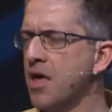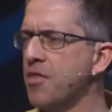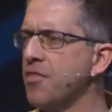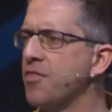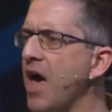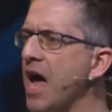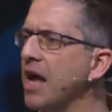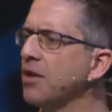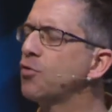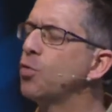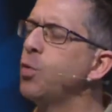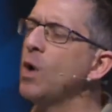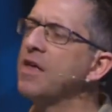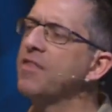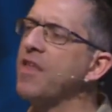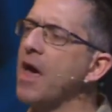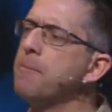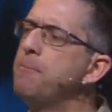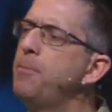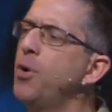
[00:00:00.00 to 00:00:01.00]
That's where
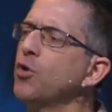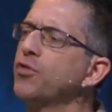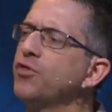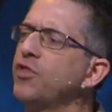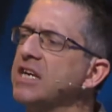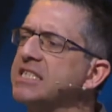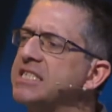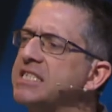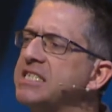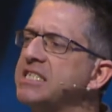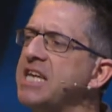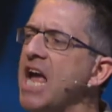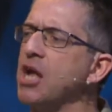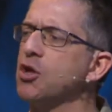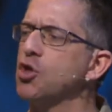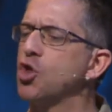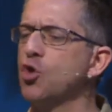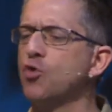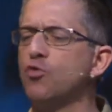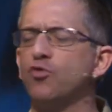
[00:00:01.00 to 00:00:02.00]
they put their
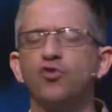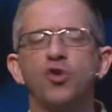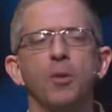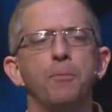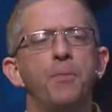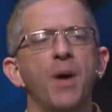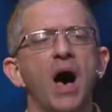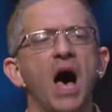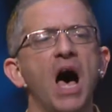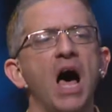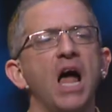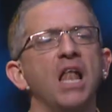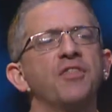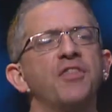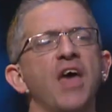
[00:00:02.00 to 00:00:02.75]
statues to Baal.